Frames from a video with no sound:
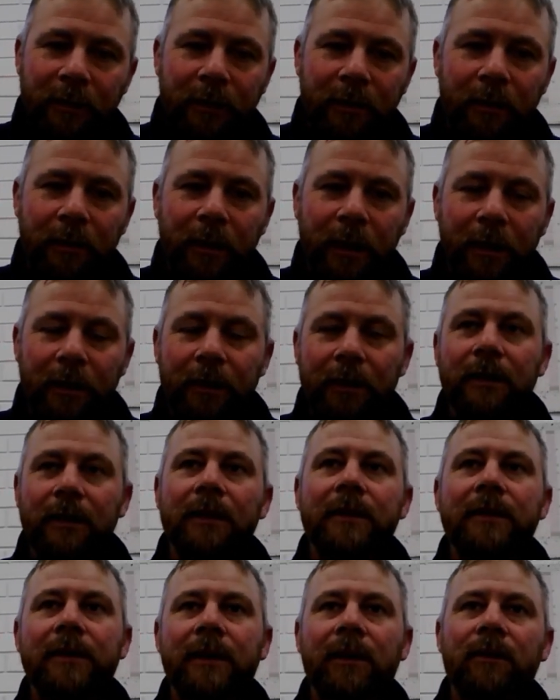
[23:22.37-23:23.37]
So that in
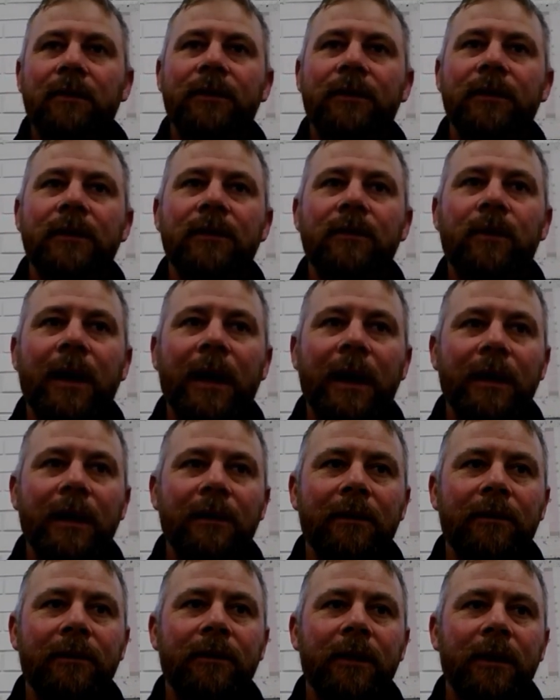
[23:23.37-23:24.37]
itself is a
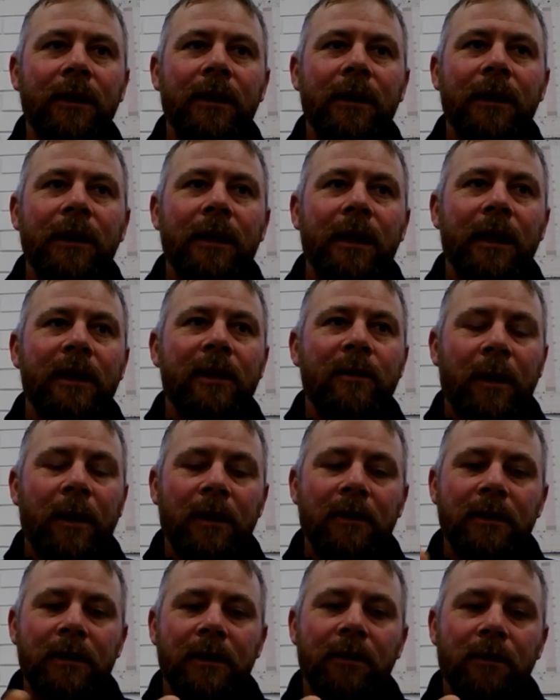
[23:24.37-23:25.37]
way of
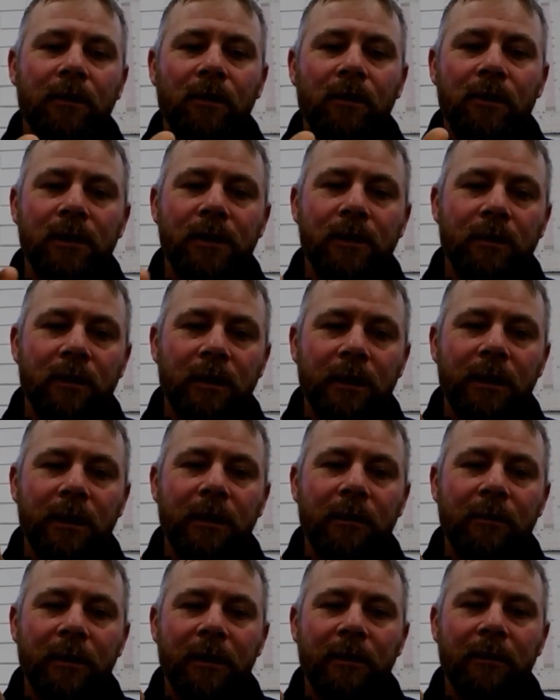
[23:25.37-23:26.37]
exposing the horse to a
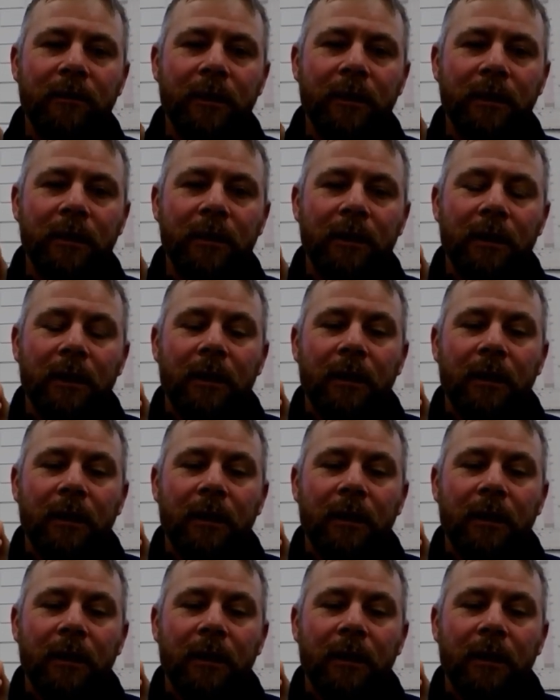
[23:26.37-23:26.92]
little bit of